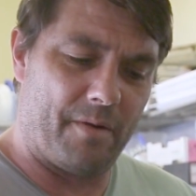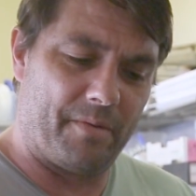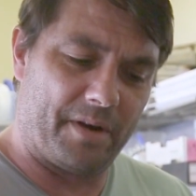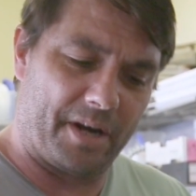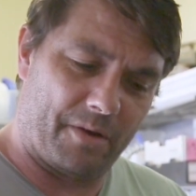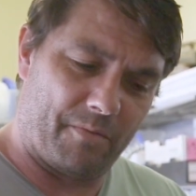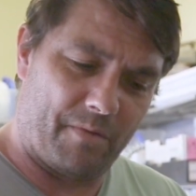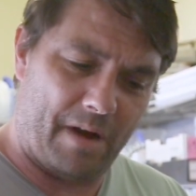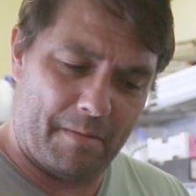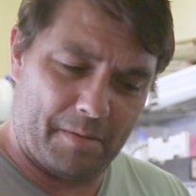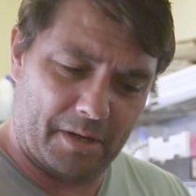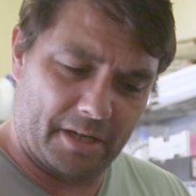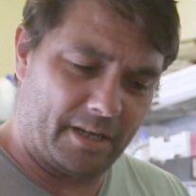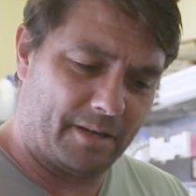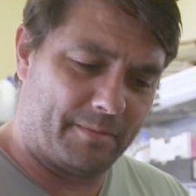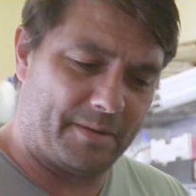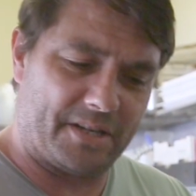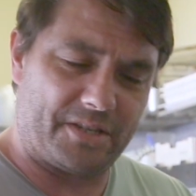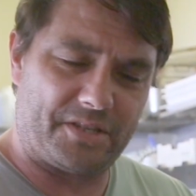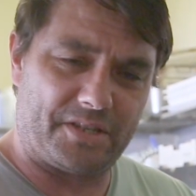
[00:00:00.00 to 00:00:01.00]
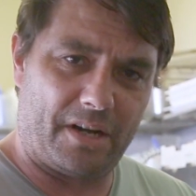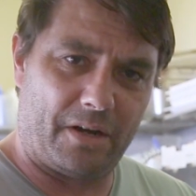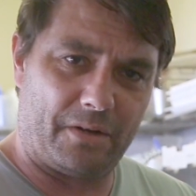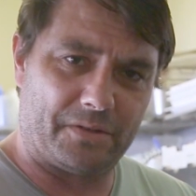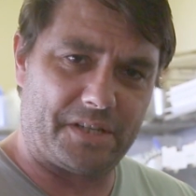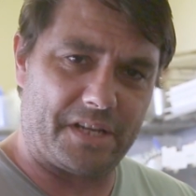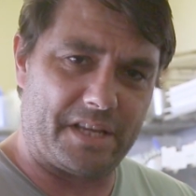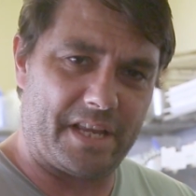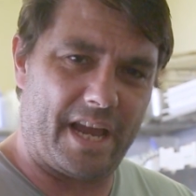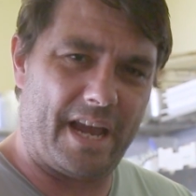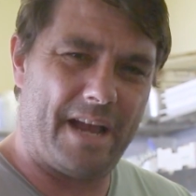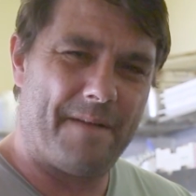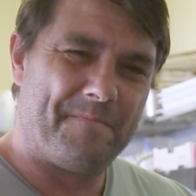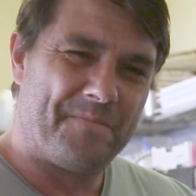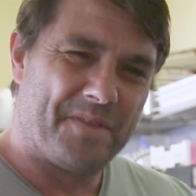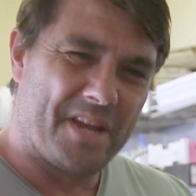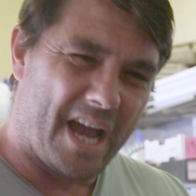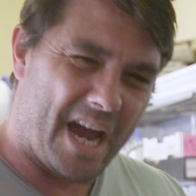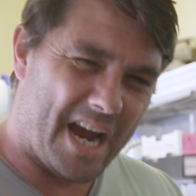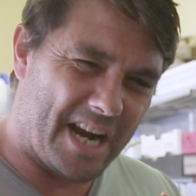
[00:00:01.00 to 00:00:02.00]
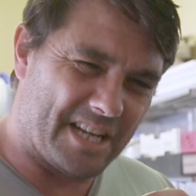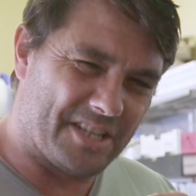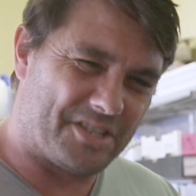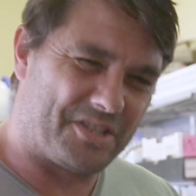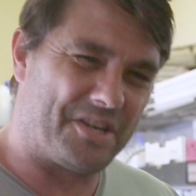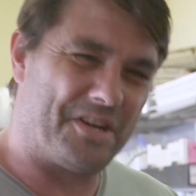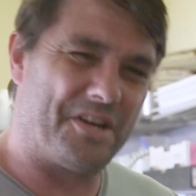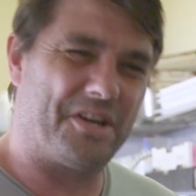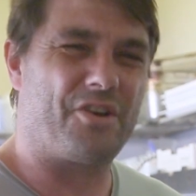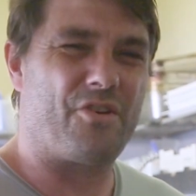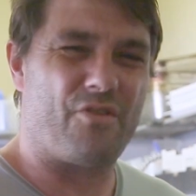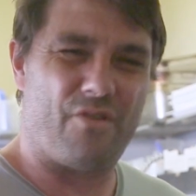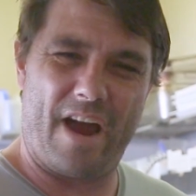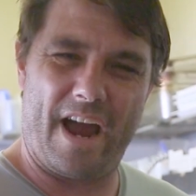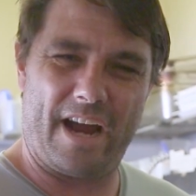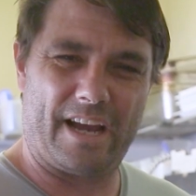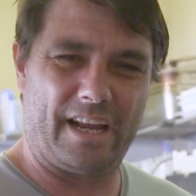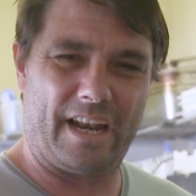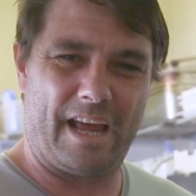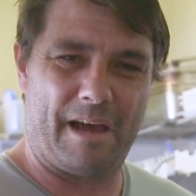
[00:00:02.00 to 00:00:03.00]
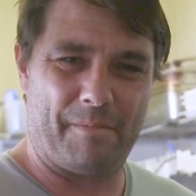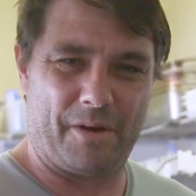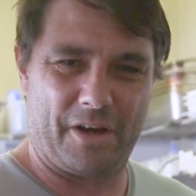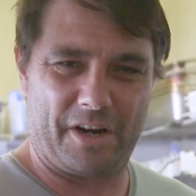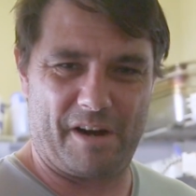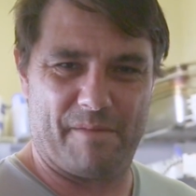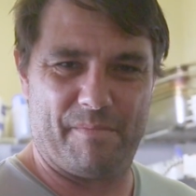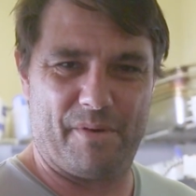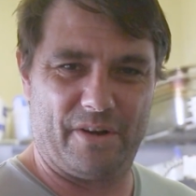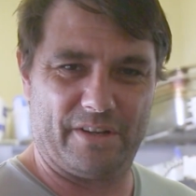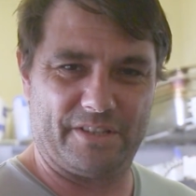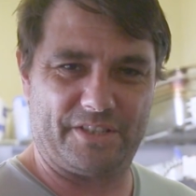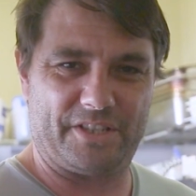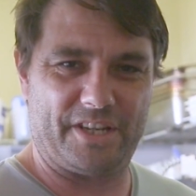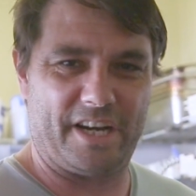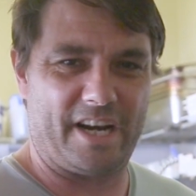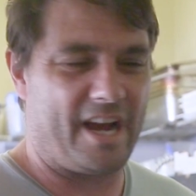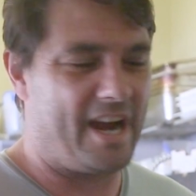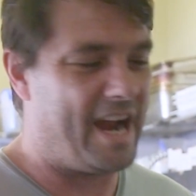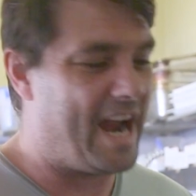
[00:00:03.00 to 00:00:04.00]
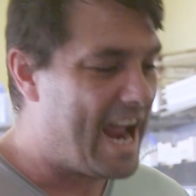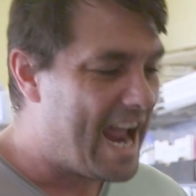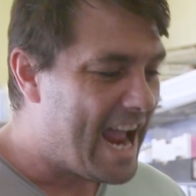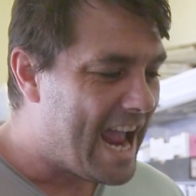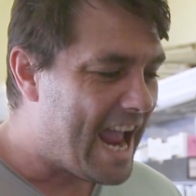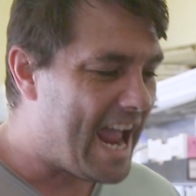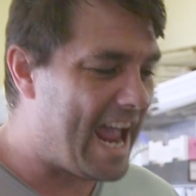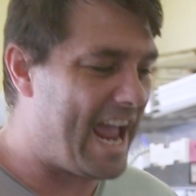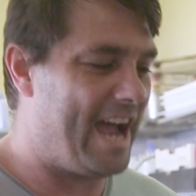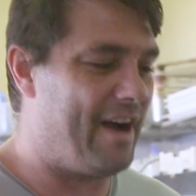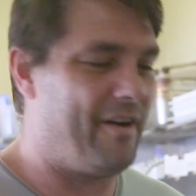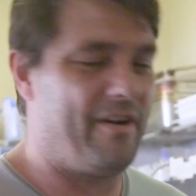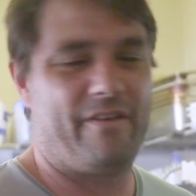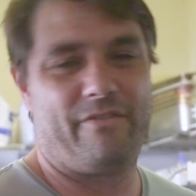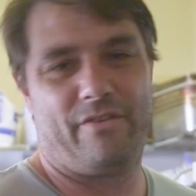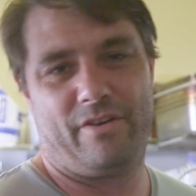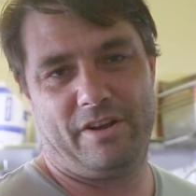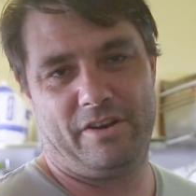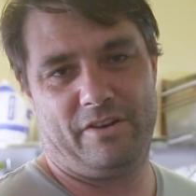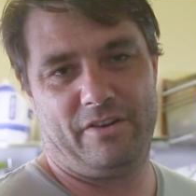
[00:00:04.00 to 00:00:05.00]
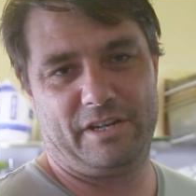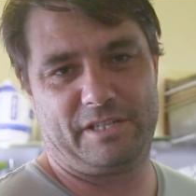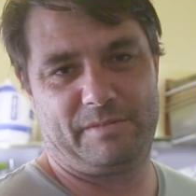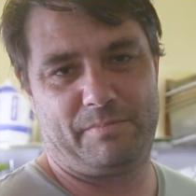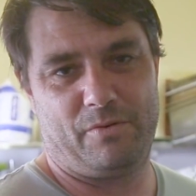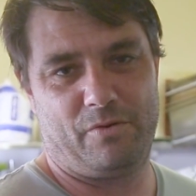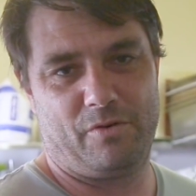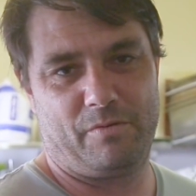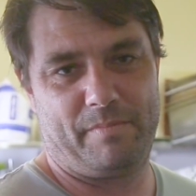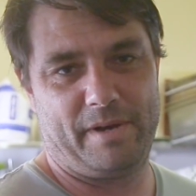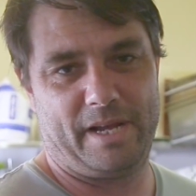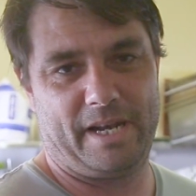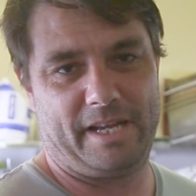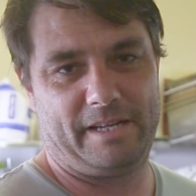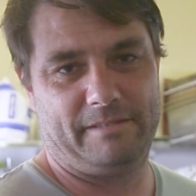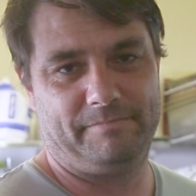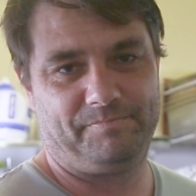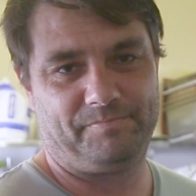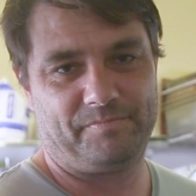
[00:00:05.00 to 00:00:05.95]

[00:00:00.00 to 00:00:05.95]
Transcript: We're going to rub a little bit of salt in there and it's going to crackle up like a boss, you know, how everyone likes pork belly.